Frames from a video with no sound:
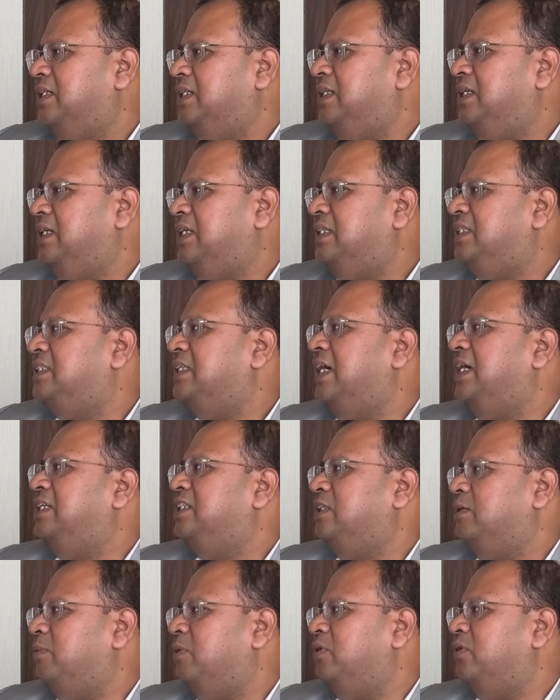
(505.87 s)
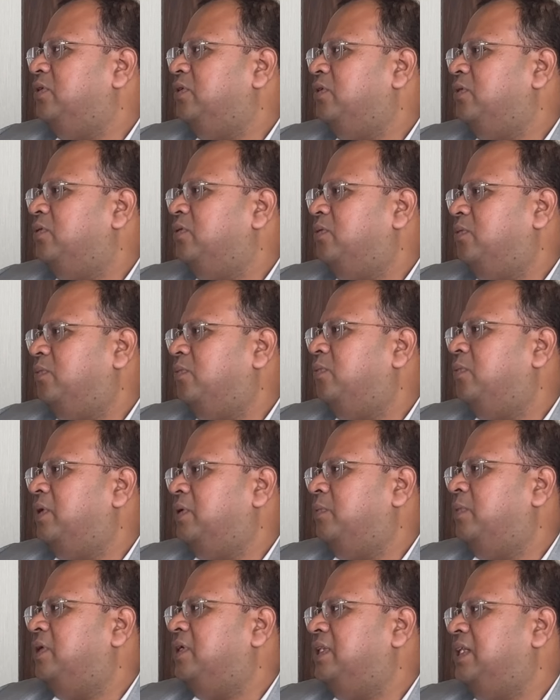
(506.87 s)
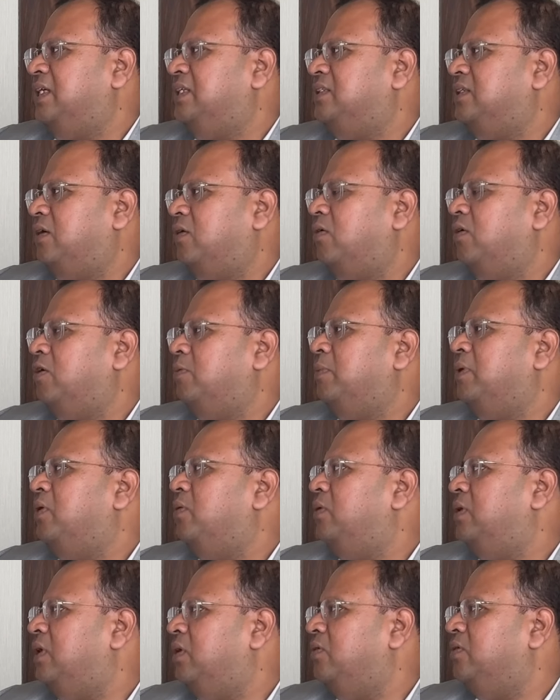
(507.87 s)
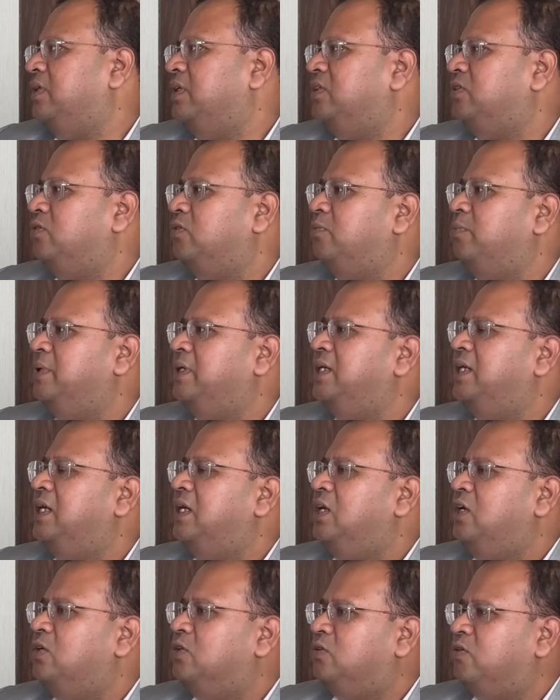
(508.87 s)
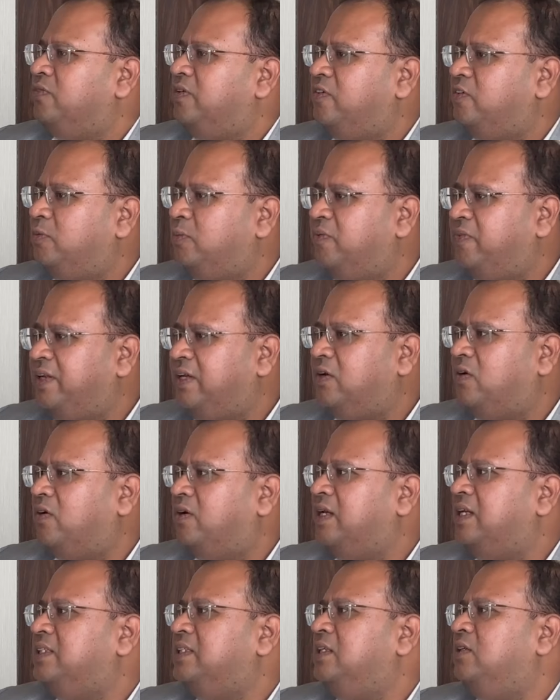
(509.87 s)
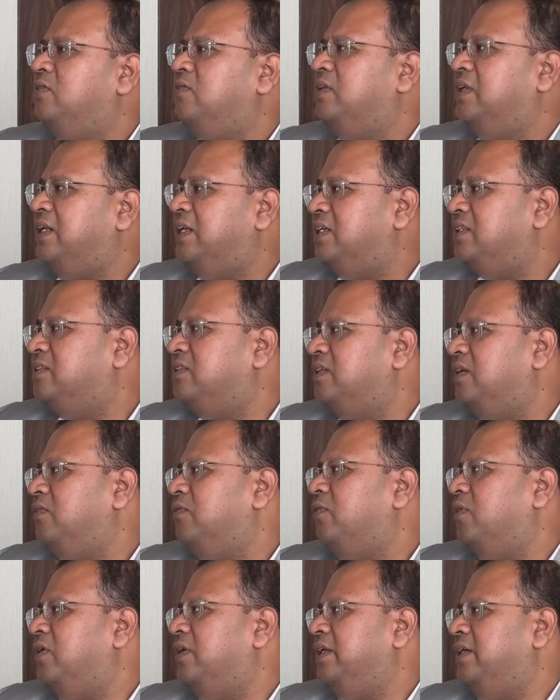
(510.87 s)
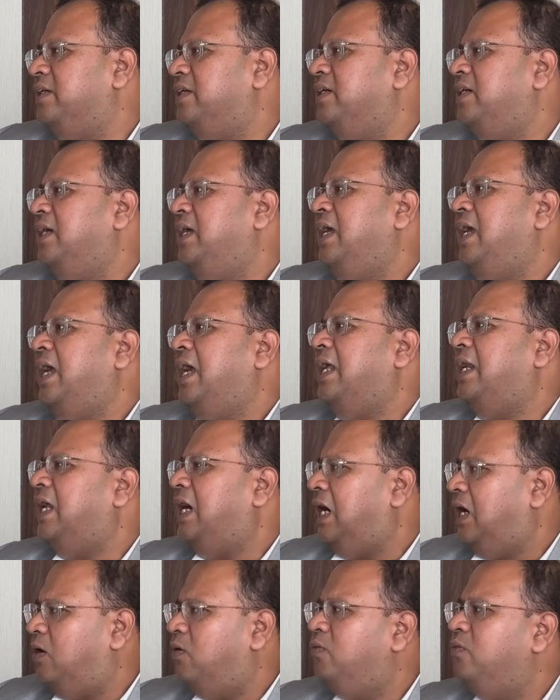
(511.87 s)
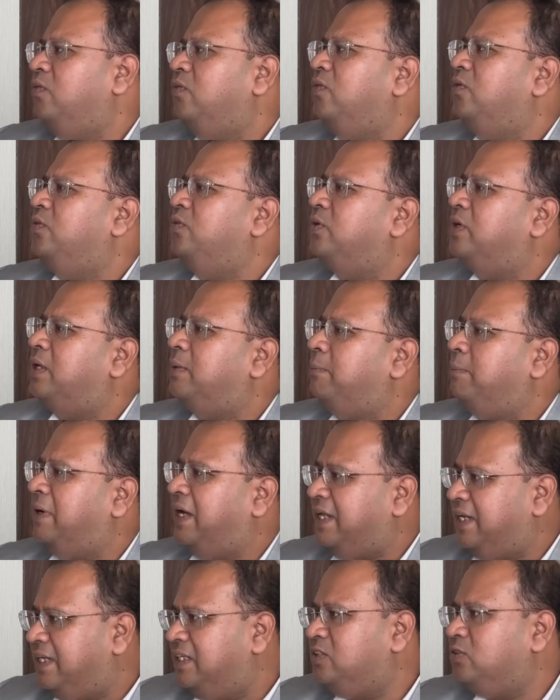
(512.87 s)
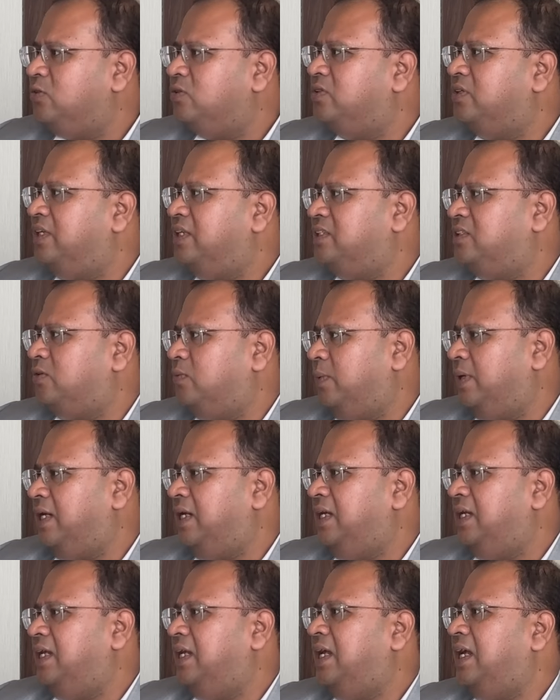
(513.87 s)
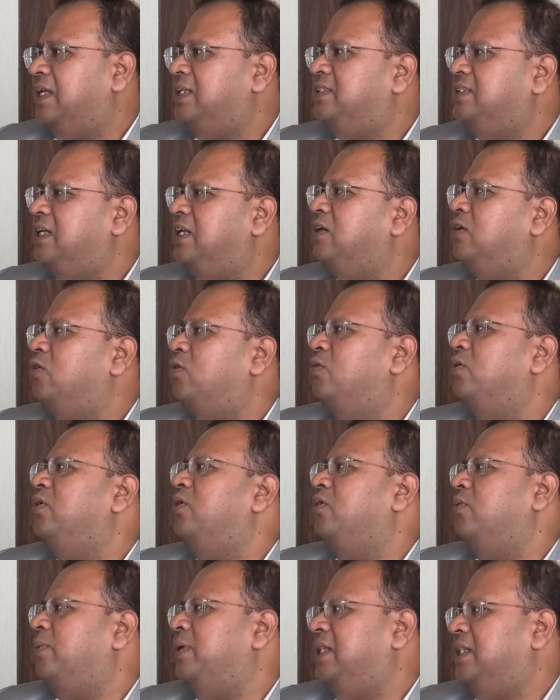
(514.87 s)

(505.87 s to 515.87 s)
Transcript: insights about what things are all about, how things should be. So we have to be very cognizant of the risks involved here and how you can manage those risks well and still grow your wealth